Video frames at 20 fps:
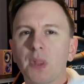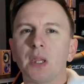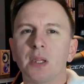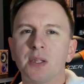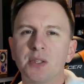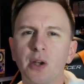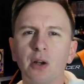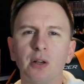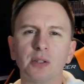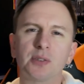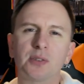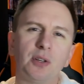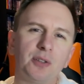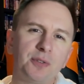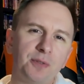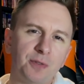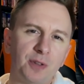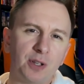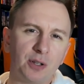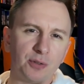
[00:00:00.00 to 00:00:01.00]

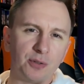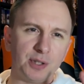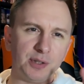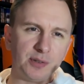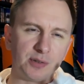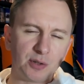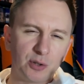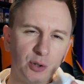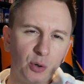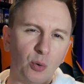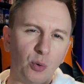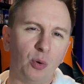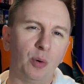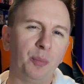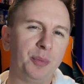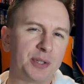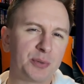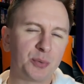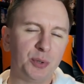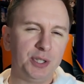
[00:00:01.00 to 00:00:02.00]
DarksydePhil is caught
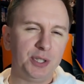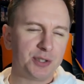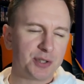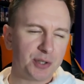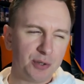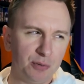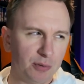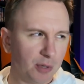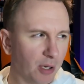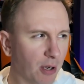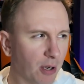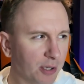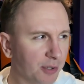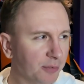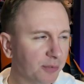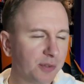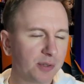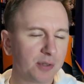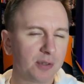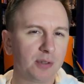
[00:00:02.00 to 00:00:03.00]
between two
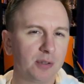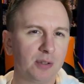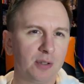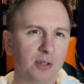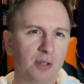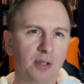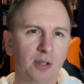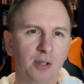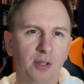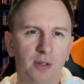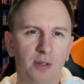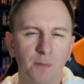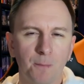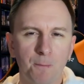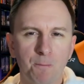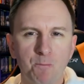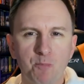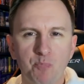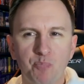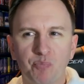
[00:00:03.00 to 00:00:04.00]
lives.
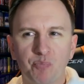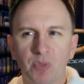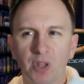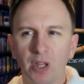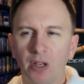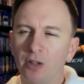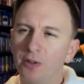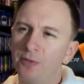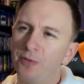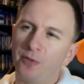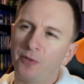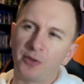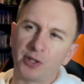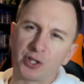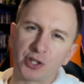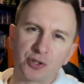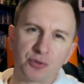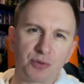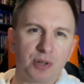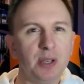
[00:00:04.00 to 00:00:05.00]
The life of a
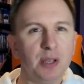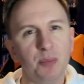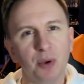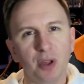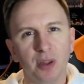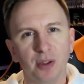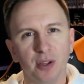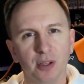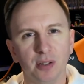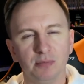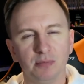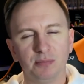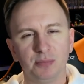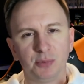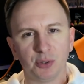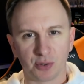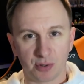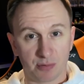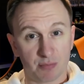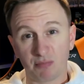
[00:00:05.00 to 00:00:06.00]
streamer that
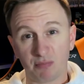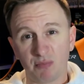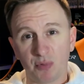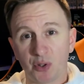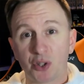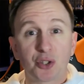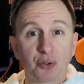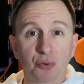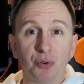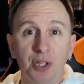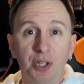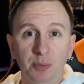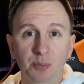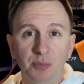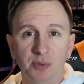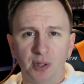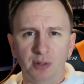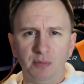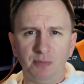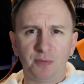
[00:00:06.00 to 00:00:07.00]
just streams
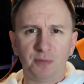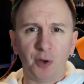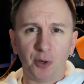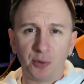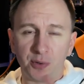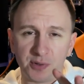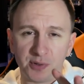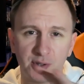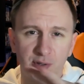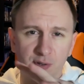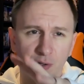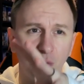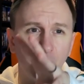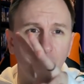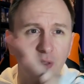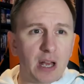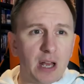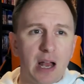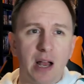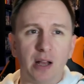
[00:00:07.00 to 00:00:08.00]
and focuses on
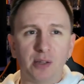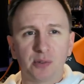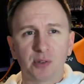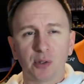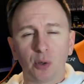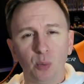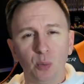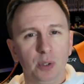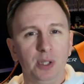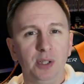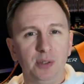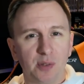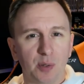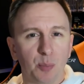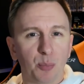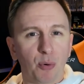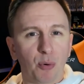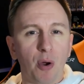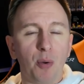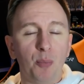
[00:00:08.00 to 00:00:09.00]
that solely as the
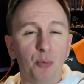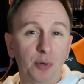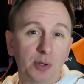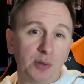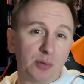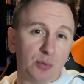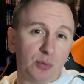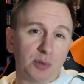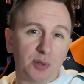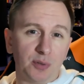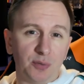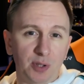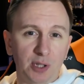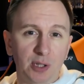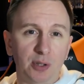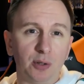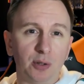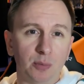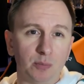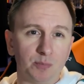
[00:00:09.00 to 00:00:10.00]
primary source of
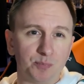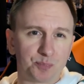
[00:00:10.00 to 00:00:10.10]
income